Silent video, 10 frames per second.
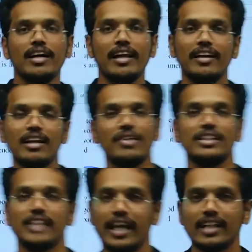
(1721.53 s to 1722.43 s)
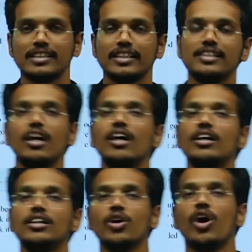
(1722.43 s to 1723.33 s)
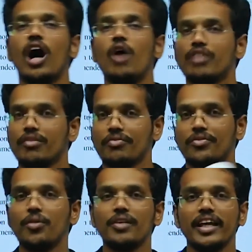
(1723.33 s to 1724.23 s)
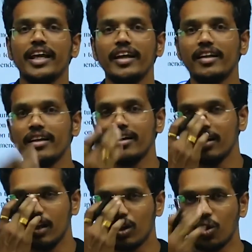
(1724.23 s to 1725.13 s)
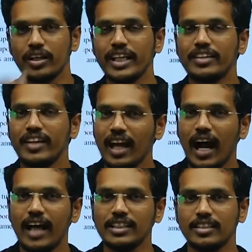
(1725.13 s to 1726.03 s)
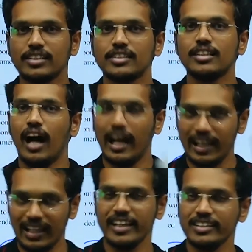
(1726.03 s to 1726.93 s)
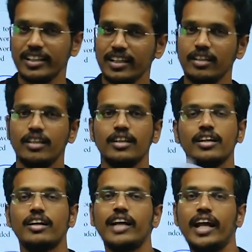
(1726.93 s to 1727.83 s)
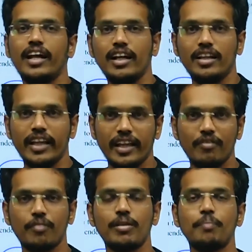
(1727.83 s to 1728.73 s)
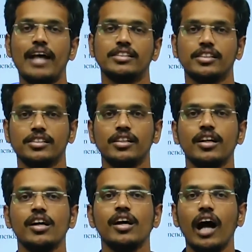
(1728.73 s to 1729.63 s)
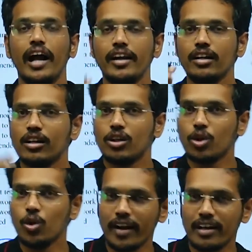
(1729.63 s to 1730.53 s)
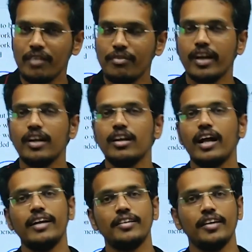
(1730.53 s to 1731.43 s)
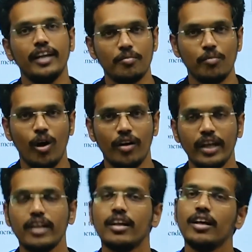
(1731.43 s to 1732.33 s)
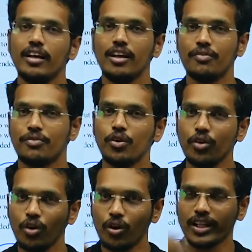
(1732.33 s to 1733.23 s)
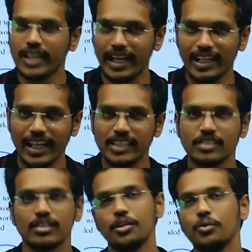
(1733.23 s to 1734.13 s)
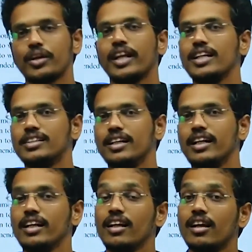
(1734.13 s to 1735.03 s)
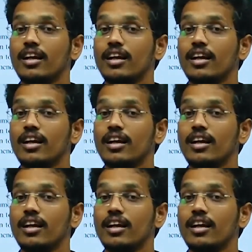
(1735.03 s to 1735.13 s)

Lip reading: current affairs analysis. So out of 28, 23 answers are easy, directly taken from the passage. And 2 are difficult and 3 are moderate. If you know the context, you can easily